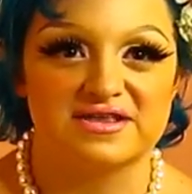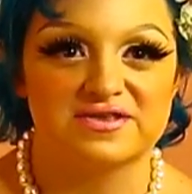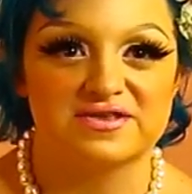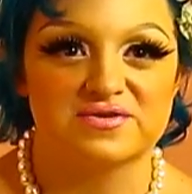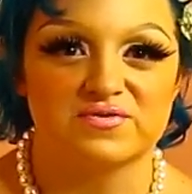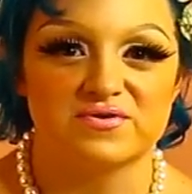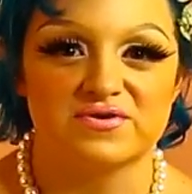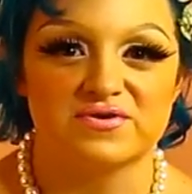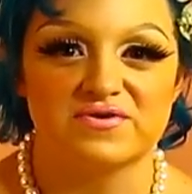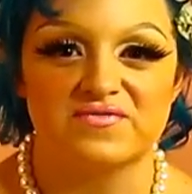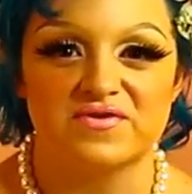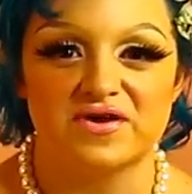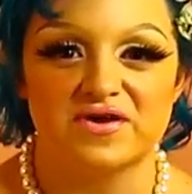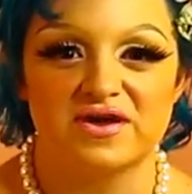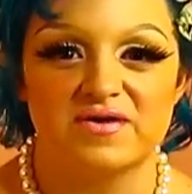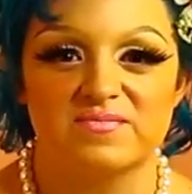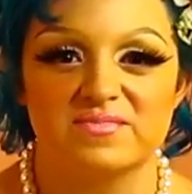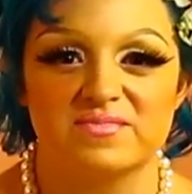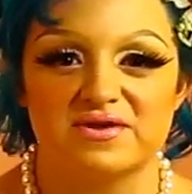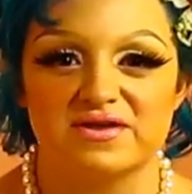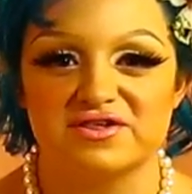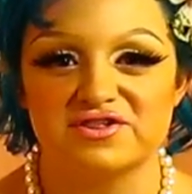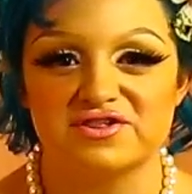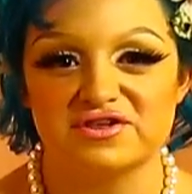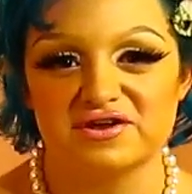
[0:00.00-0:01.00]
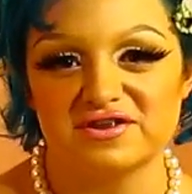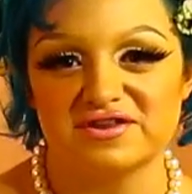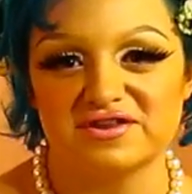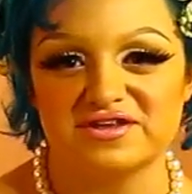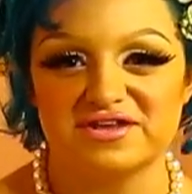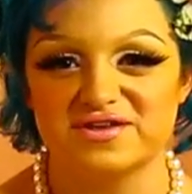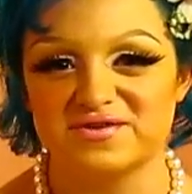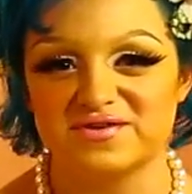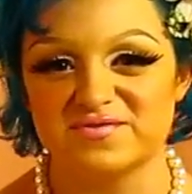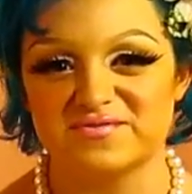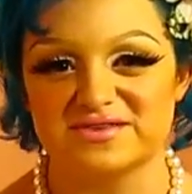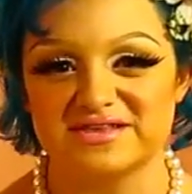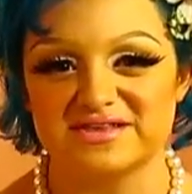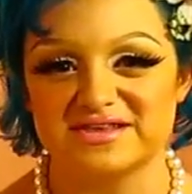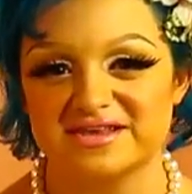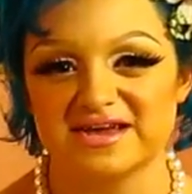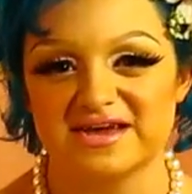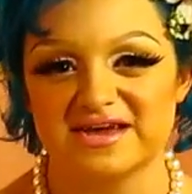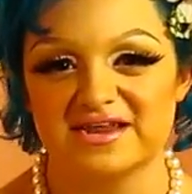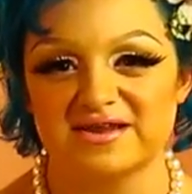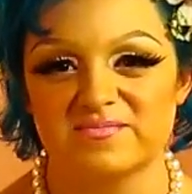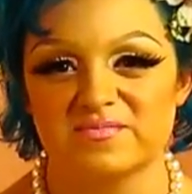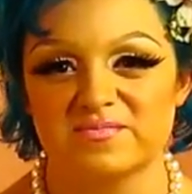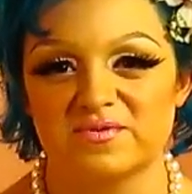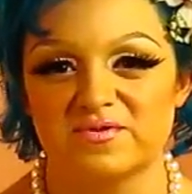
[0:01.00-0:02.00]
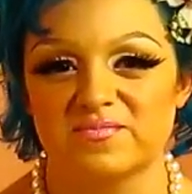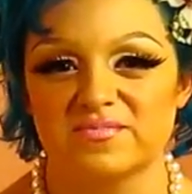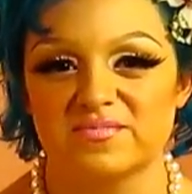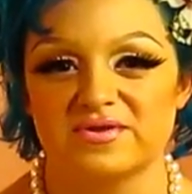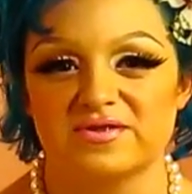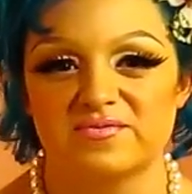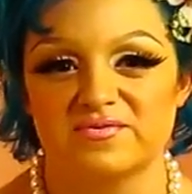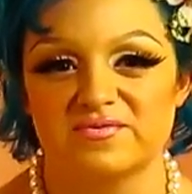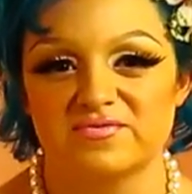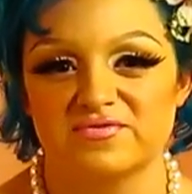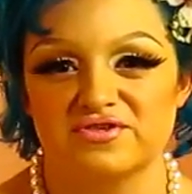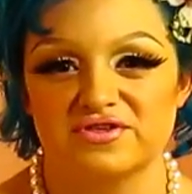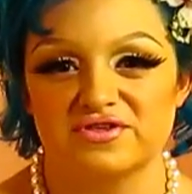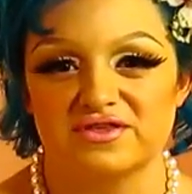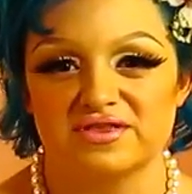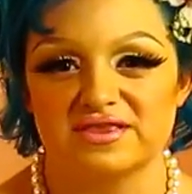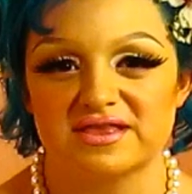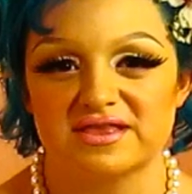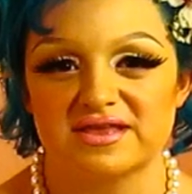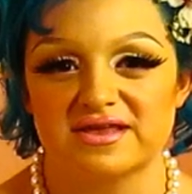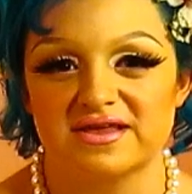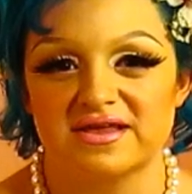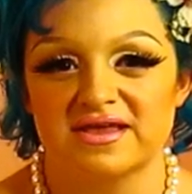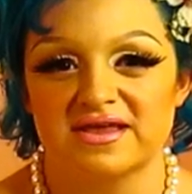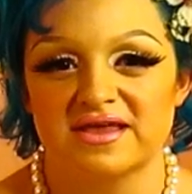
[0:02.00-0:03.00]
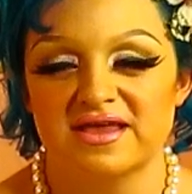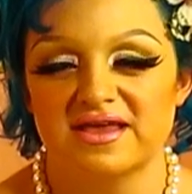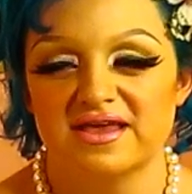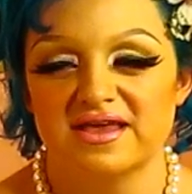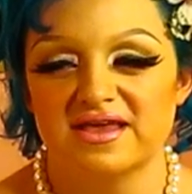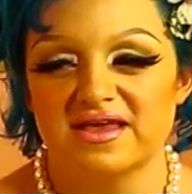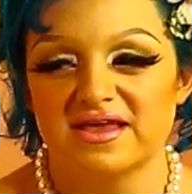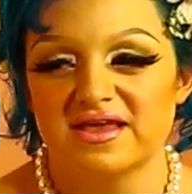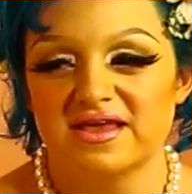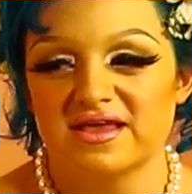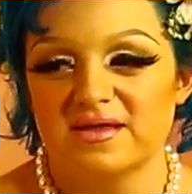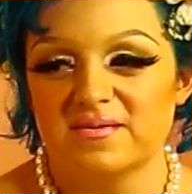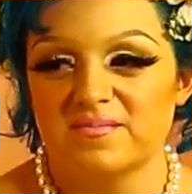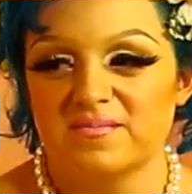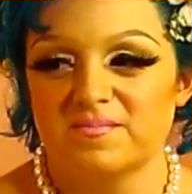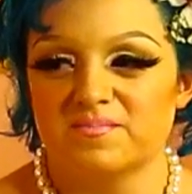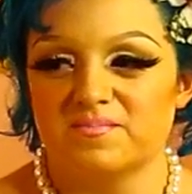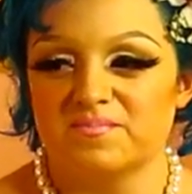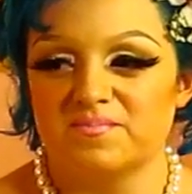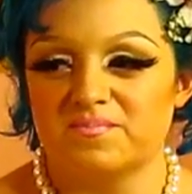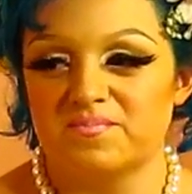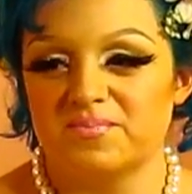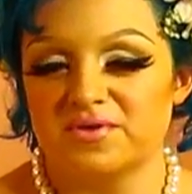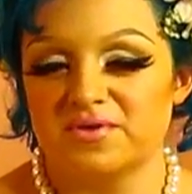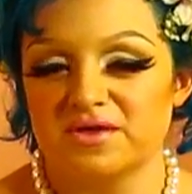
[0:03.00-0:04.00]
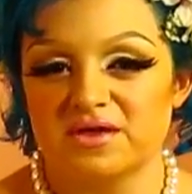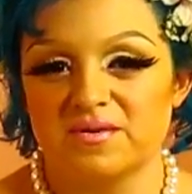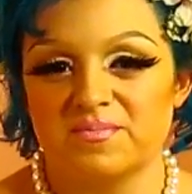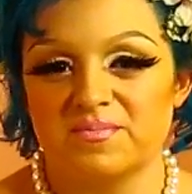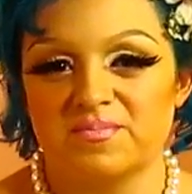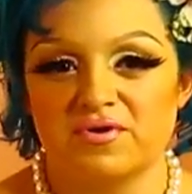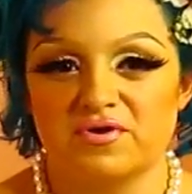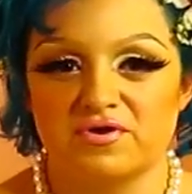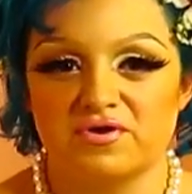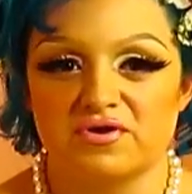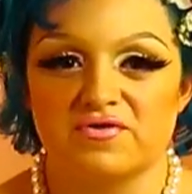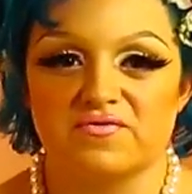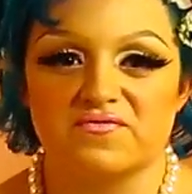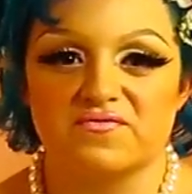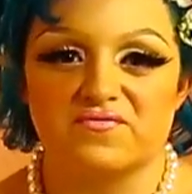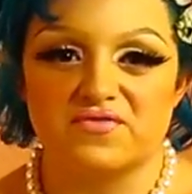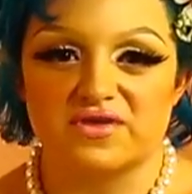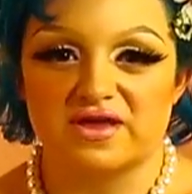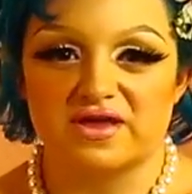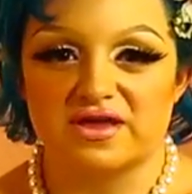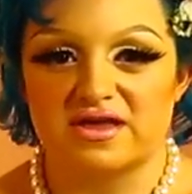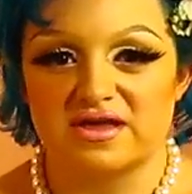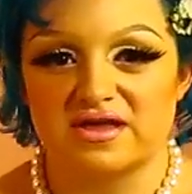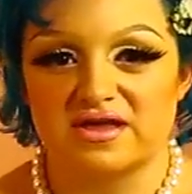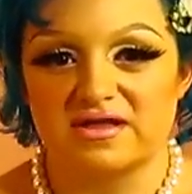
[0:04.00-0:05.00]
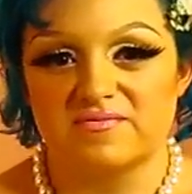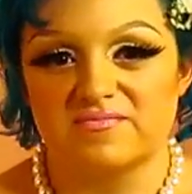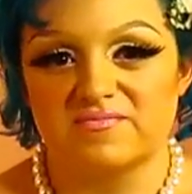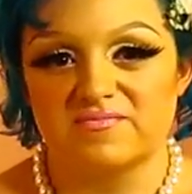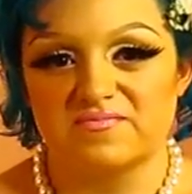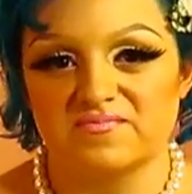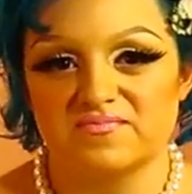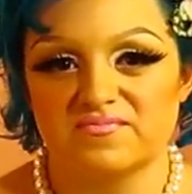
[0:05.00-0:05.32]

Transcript: school I've had my John Hughesy kind of moment with just like being a part of like a